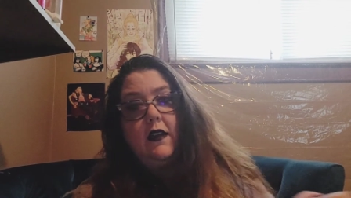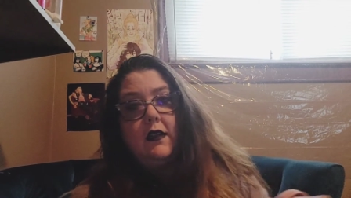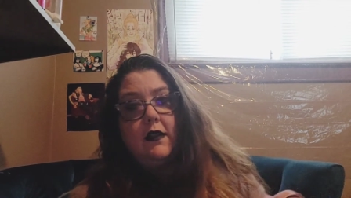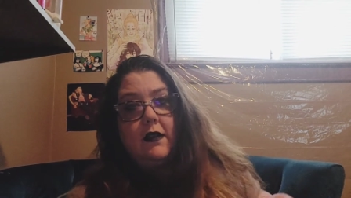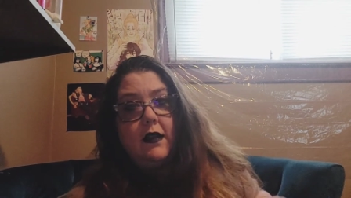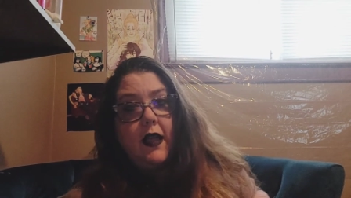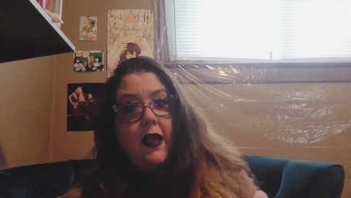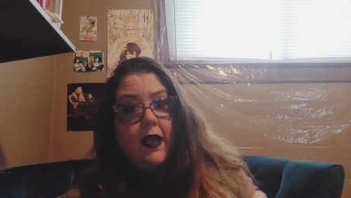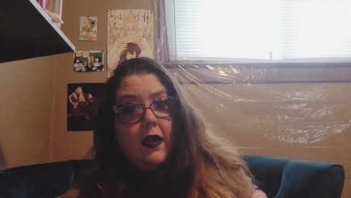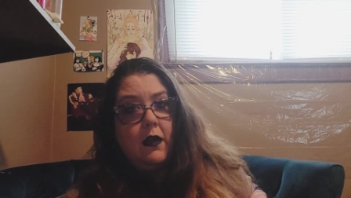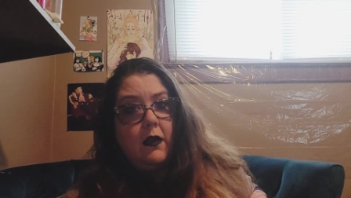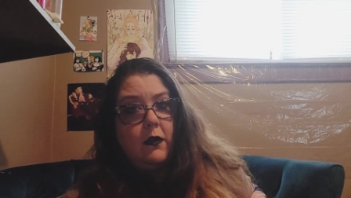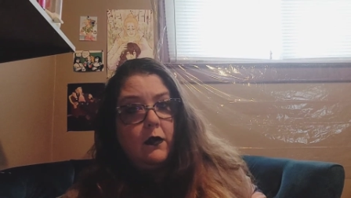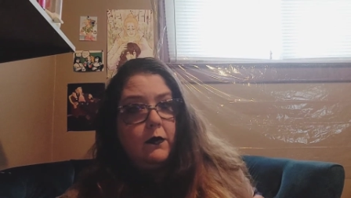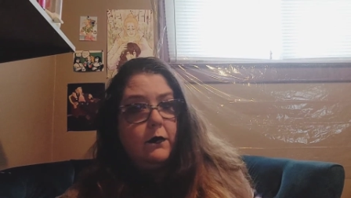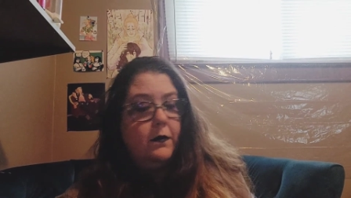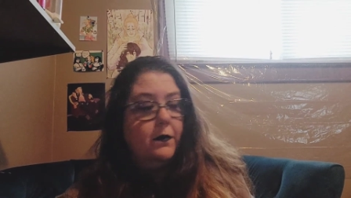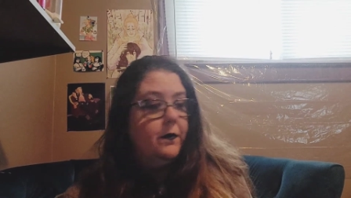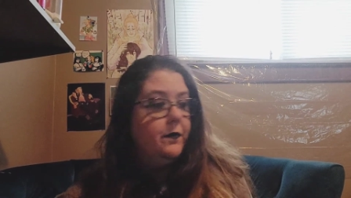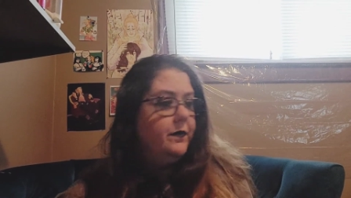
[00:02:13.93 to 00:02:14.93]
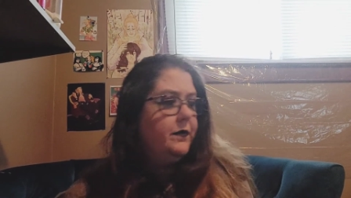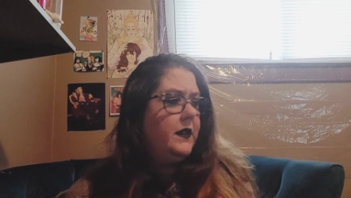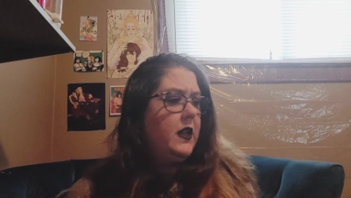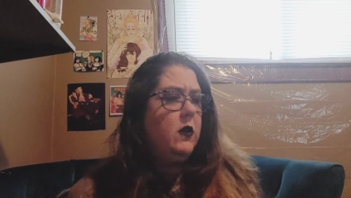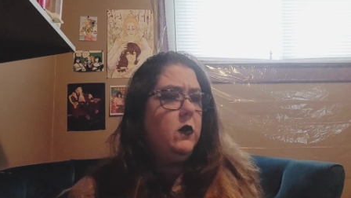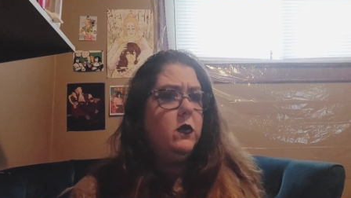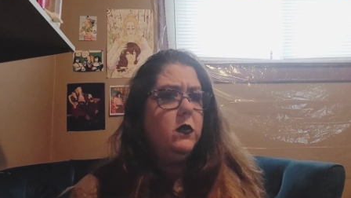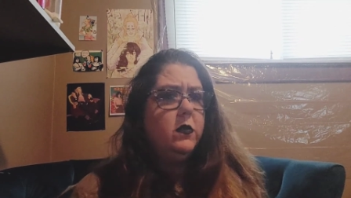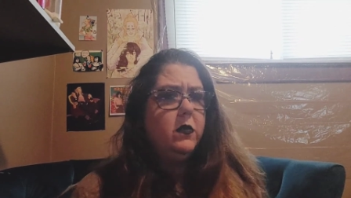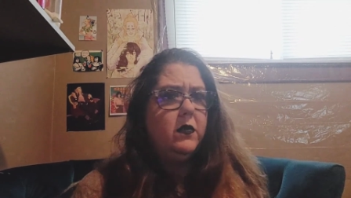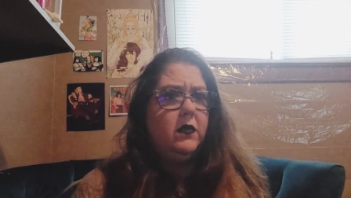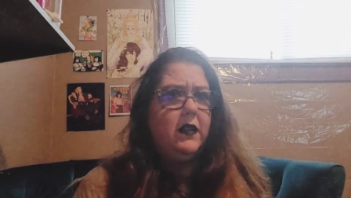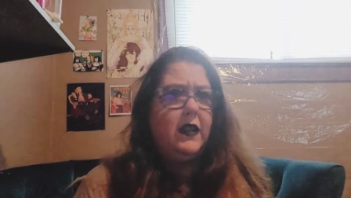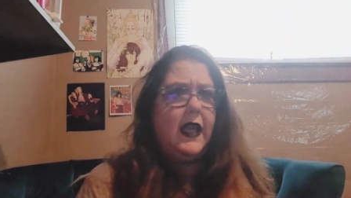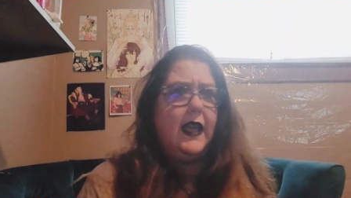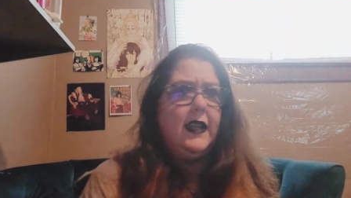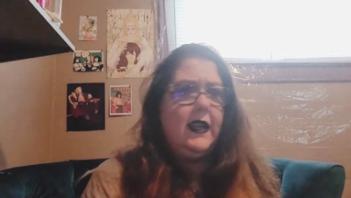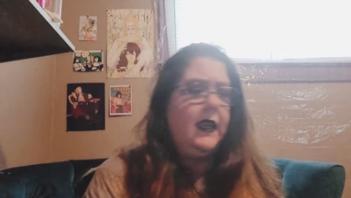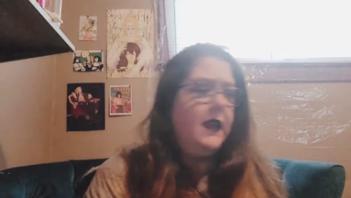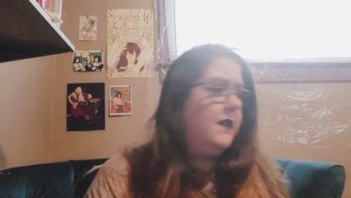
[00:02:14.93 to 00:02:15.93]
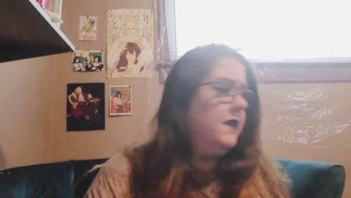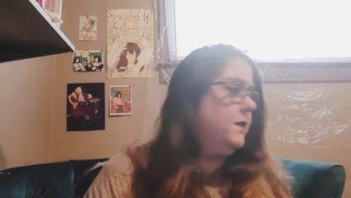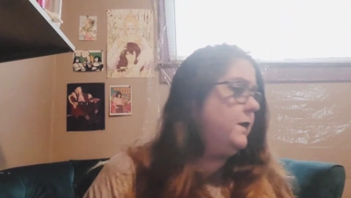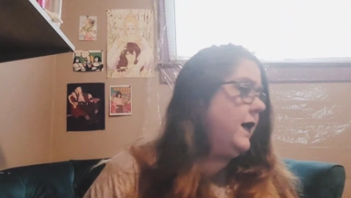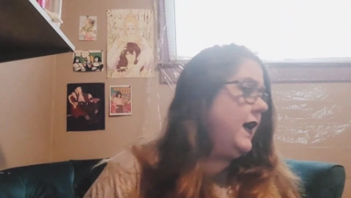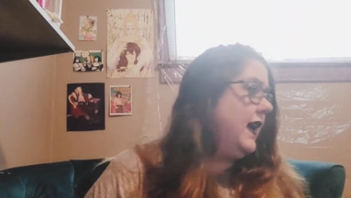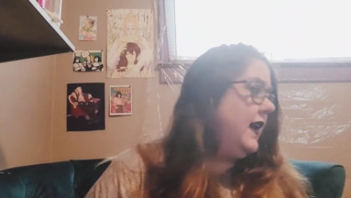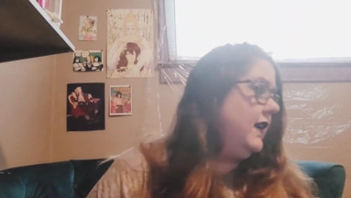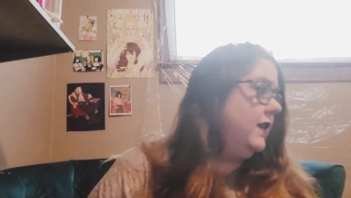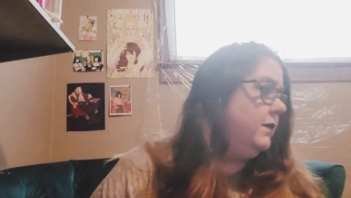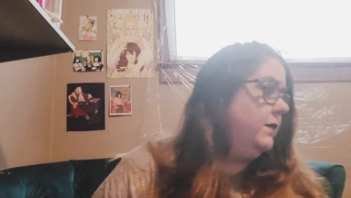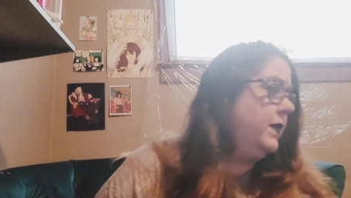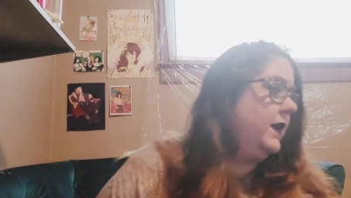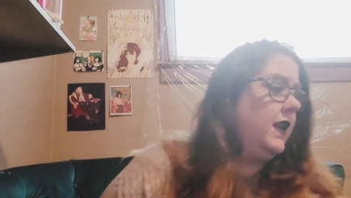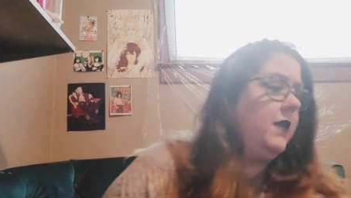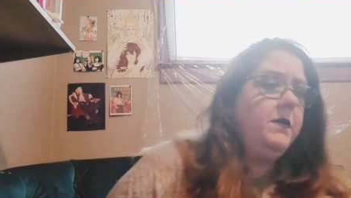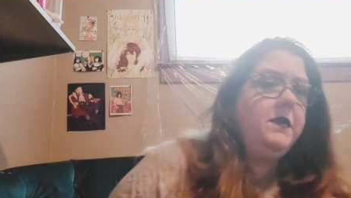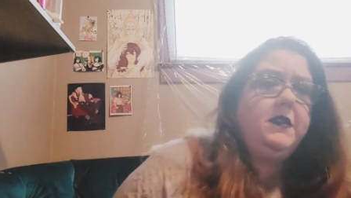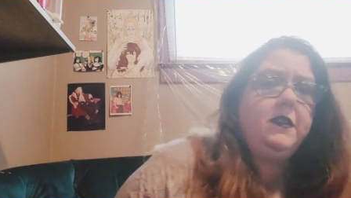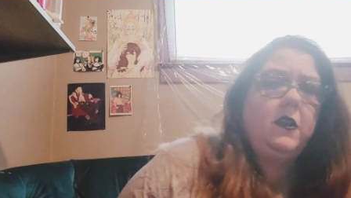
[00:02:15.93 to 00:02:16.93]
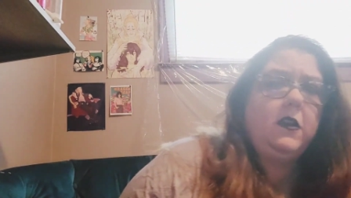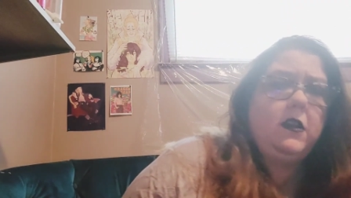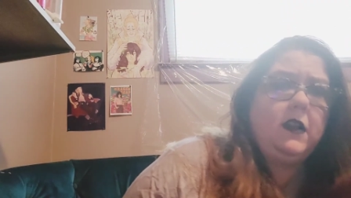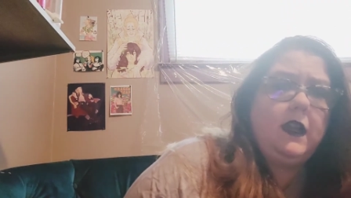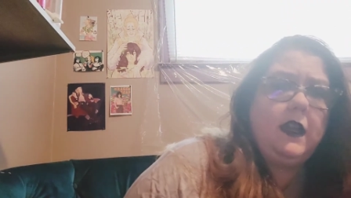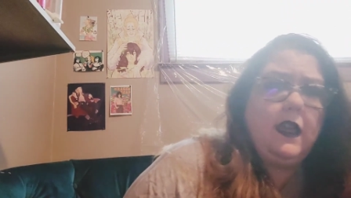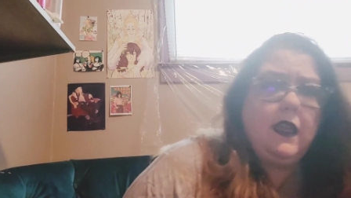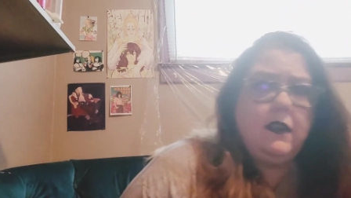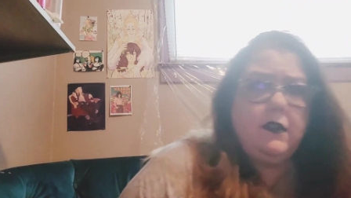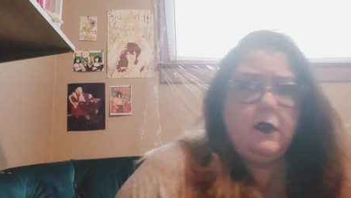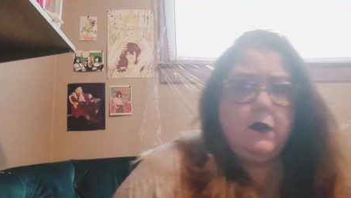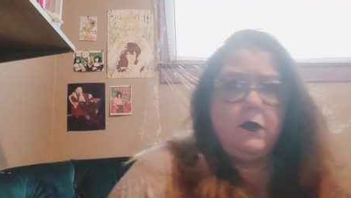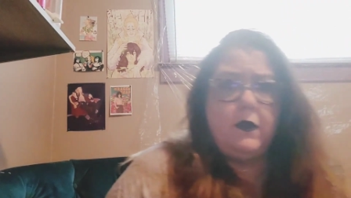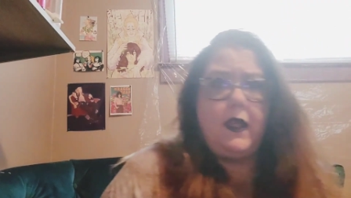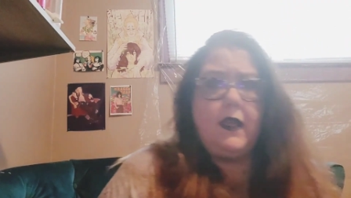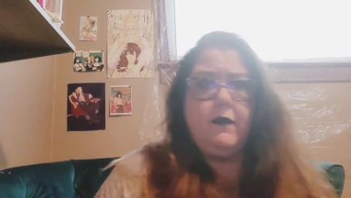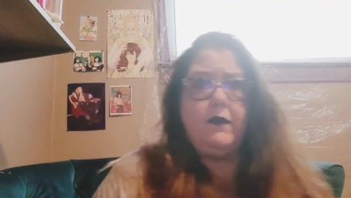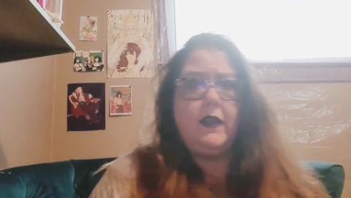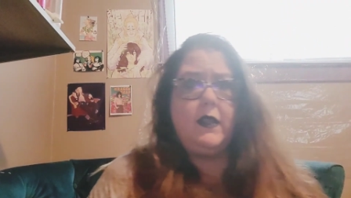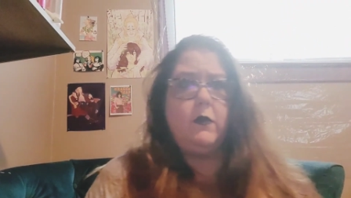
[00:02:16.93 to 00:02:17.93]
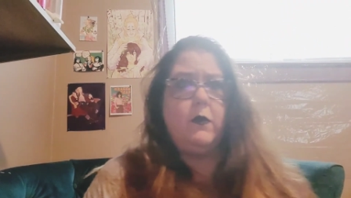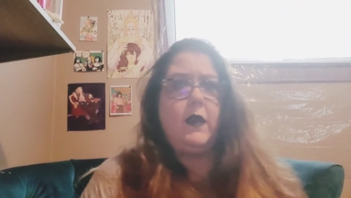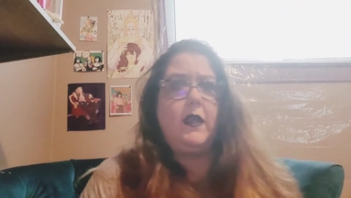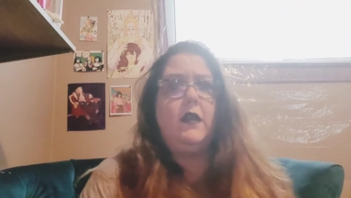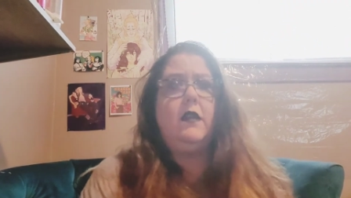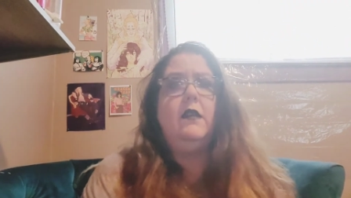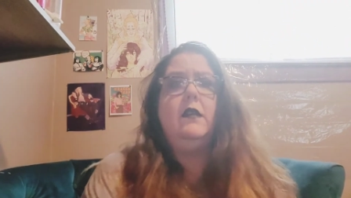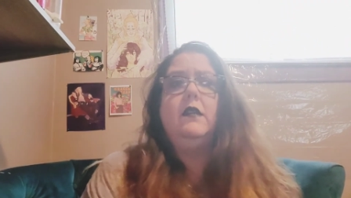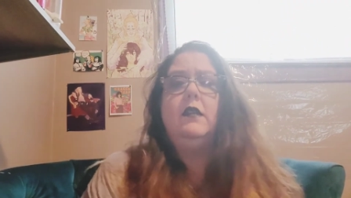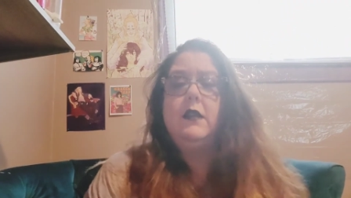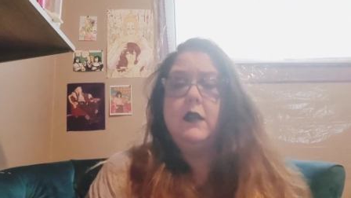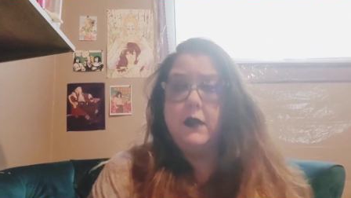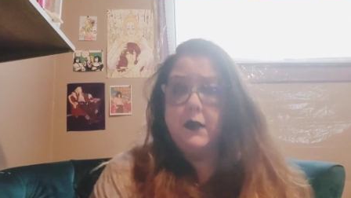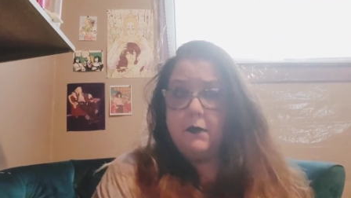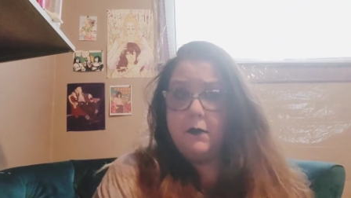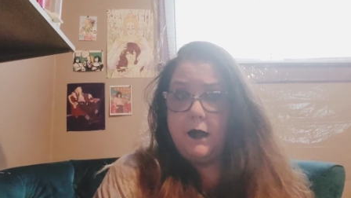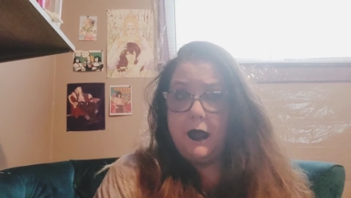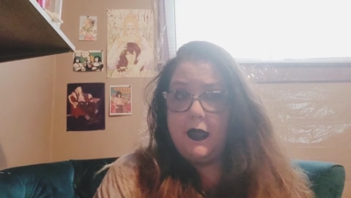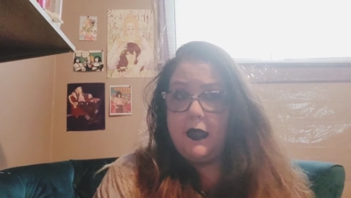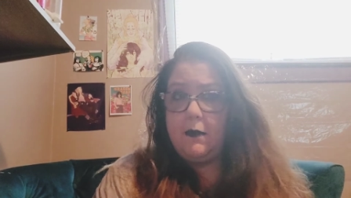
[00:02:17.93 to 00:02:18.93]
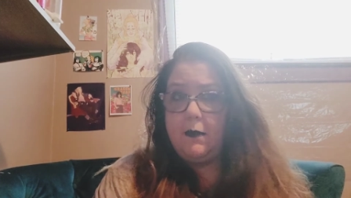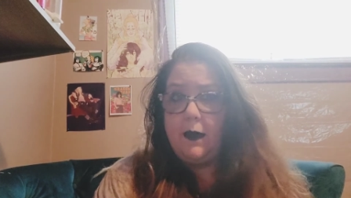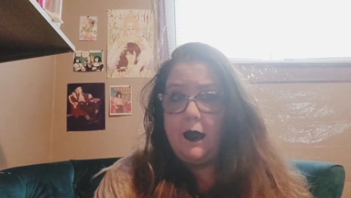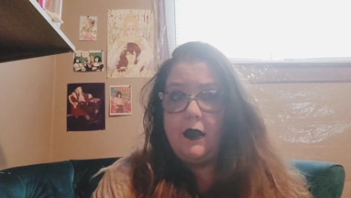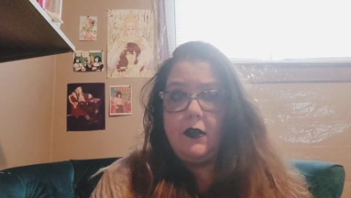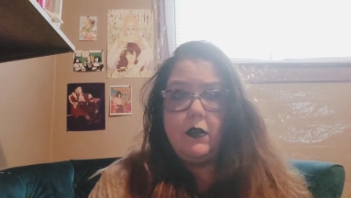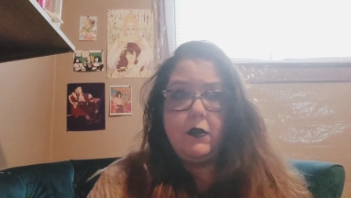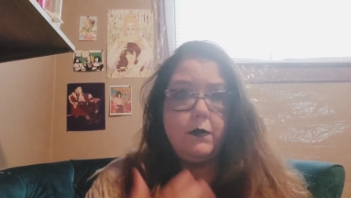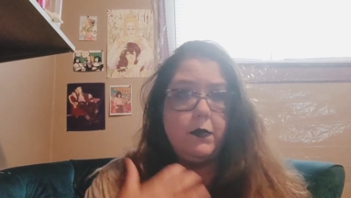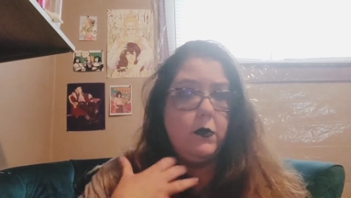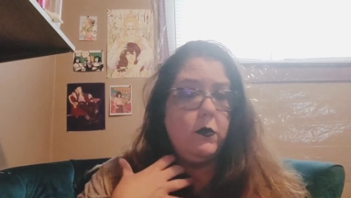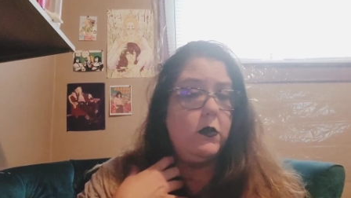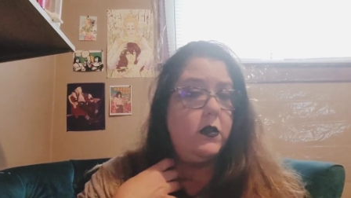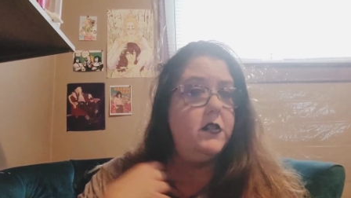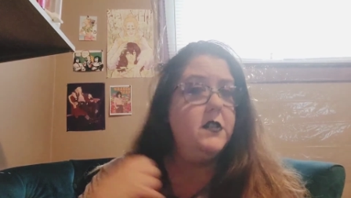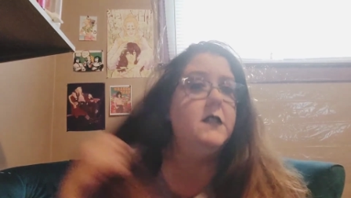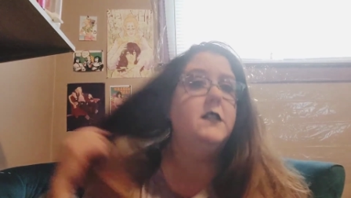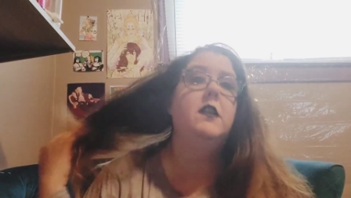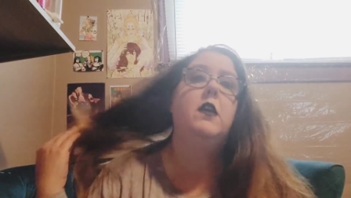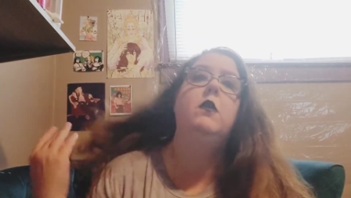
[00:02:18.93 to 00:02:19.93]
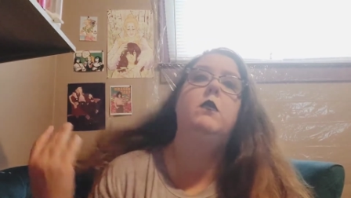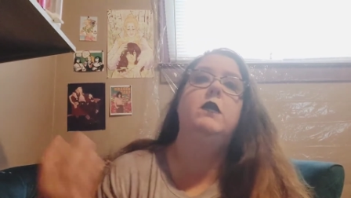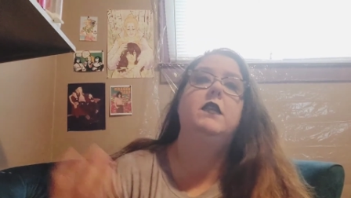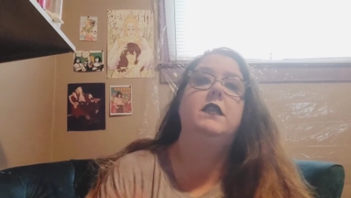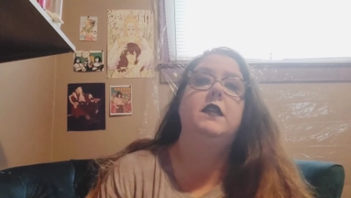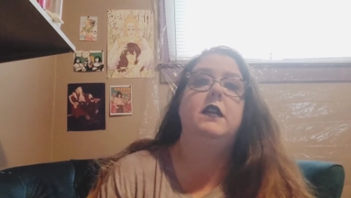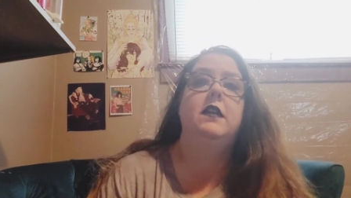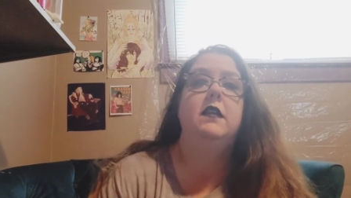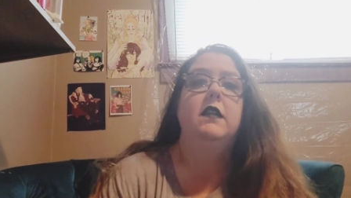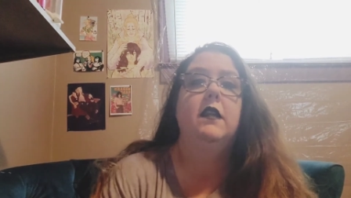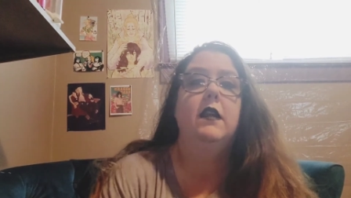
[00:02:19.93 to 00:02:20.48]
Now, lighting is bad, but I'm sorry, I don't have any way to make it better, but we'll just go with it.